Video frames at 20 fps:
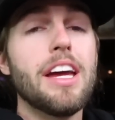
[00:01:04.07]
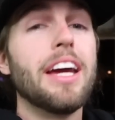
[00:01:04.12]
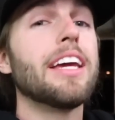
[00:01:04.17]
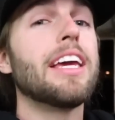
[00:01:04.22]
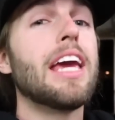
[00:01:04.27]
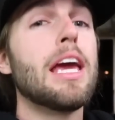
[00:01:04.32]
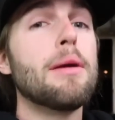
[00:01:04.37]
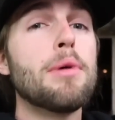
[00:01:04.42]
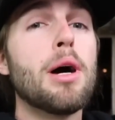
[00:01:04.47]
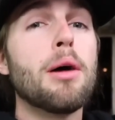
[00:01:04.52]

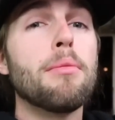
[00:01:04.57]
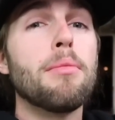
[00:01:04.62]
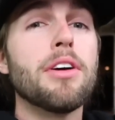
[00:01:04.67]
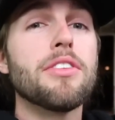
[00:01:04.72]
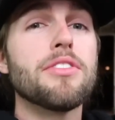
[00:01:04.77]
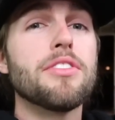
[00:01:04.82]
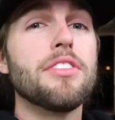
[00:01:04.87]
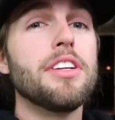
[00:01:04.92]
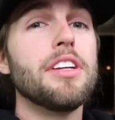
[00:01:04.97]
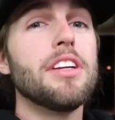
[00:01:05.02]
It came out
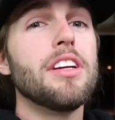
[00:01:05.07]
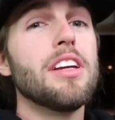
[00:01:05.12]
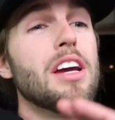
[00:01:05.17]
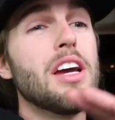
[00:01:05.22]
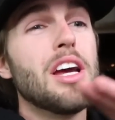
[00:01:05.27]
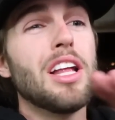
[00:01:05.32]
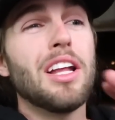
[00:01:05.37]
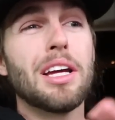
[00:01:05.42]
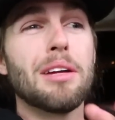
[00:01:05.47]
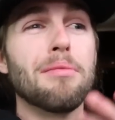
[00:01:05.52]
mustardy,
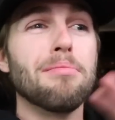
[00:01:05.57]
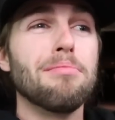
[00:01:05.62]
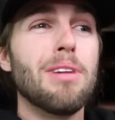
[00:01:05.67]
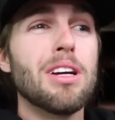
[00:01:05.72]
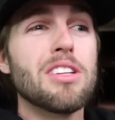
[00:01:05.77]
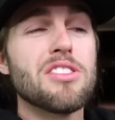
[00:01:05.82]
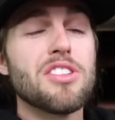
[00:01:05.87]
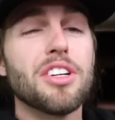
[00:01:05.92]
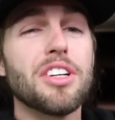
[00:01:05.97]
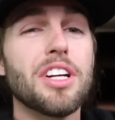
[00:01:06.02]
like
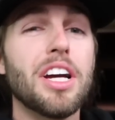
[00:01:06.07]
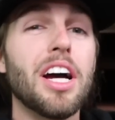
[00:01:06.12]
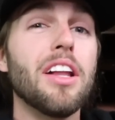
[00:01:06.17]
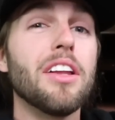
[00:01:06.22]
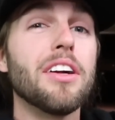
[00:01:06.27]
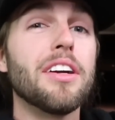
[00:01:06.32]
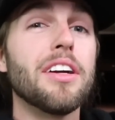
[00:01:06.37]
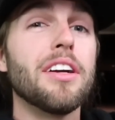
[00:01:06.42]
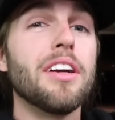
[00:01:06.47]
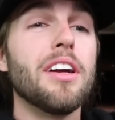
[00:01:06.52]
mustard
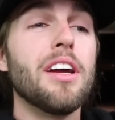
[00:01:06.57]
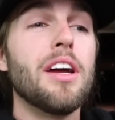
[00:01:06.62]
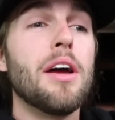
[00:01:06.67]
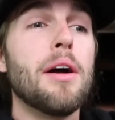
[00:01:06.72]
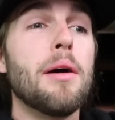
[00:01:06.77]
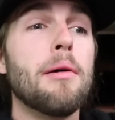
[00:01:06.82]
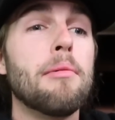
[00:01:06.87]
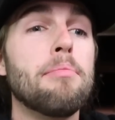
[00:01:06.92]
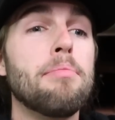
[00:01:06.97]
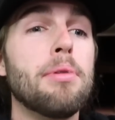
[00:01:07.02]
color,
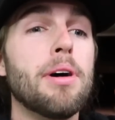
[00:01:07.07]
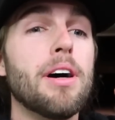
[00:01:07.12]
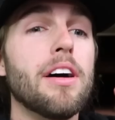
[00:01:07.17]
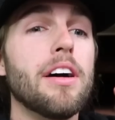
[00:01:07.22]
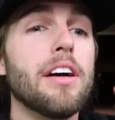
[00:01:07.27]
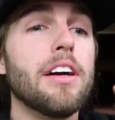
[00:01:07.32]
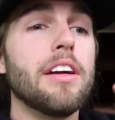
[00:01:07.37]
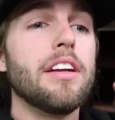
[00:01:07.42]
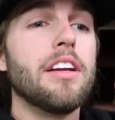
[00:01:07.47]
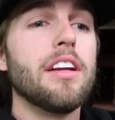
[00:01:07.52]

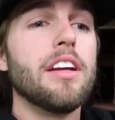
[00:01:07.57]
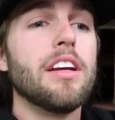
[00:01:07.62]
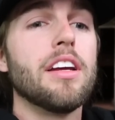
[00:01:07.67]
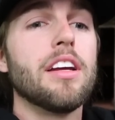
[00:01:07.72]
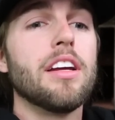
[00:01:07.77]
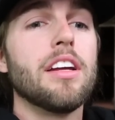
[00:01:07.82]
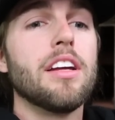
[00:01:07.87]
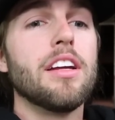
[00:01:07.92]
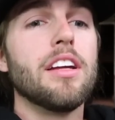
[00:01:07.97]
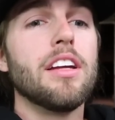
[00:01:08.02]
but
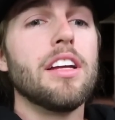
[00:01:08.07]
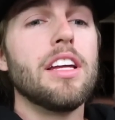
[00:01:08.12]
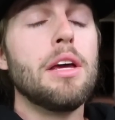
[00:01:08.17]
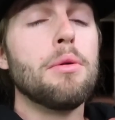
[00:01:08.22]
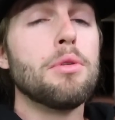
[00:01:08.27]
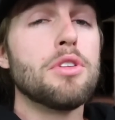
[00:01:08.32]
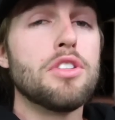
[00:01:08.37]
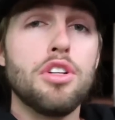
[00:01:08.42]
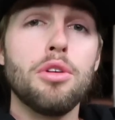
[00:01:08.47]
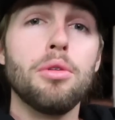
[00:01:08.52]

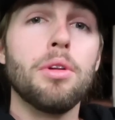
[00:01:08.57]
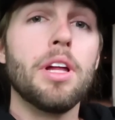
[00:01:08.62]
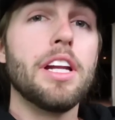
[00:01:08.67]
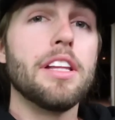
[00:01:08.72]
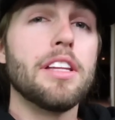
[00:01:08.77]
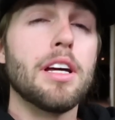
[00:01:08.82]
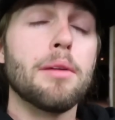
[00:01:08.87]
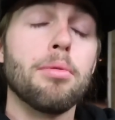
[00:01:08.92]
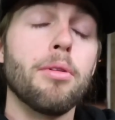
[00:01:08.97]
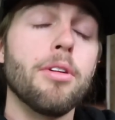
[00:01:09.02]
it was too
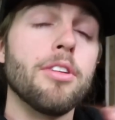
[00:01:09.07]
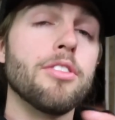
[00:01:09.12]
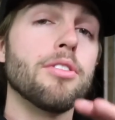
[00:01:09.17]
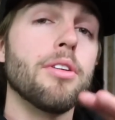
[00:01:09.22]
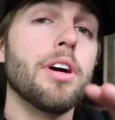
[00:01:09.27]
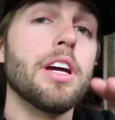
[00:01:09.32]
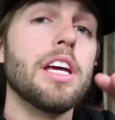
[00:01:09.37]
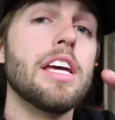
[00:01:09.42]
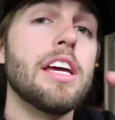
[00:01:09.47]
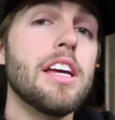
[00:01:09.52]
late at that point.
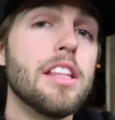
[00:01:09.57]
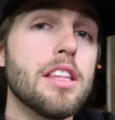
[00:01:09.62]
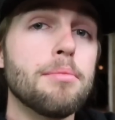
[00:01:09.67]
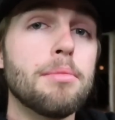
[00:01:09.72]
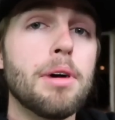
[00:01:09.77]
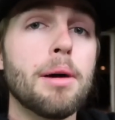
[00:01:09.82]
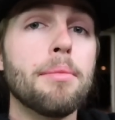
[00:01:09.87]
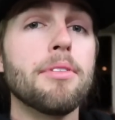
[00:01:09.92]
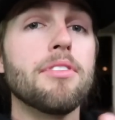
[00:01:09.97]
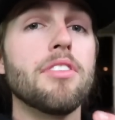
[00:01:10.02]
So I hit
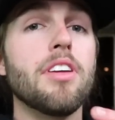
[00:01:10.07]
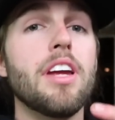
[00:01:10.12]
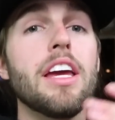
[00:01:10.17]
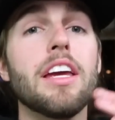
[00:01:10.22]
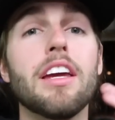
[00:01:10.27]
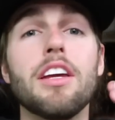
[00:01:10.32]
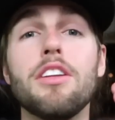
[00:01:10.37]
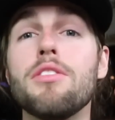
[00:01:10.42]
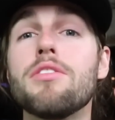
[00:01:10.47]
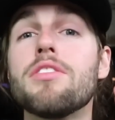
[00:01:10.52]
them up and said,
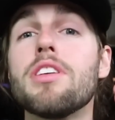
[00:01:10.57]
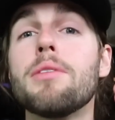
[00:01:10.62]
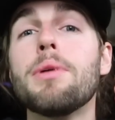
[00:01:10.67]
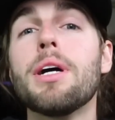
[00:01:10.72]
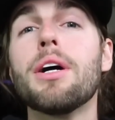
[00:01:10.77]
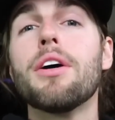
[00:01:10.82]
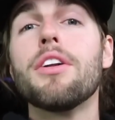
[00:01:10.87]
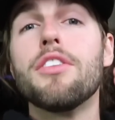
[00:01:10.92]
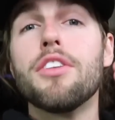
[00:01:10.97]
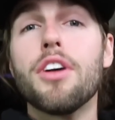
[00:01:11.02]
hey, can you send
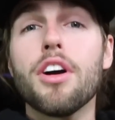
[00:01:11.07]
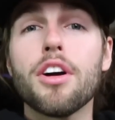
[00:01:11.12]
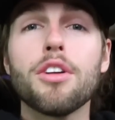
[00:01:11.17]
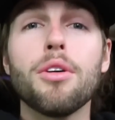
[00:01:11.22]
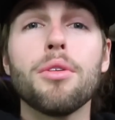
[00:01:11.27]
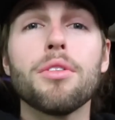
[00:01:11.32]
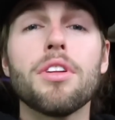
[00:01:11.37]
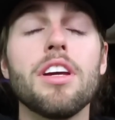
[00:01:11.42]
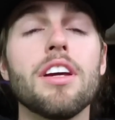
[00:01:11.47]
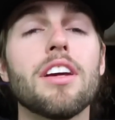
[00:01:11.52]
me out a
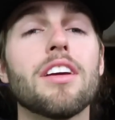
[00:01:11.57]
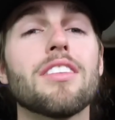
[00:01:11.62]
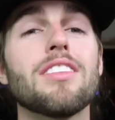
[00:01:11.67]
dark gold kit?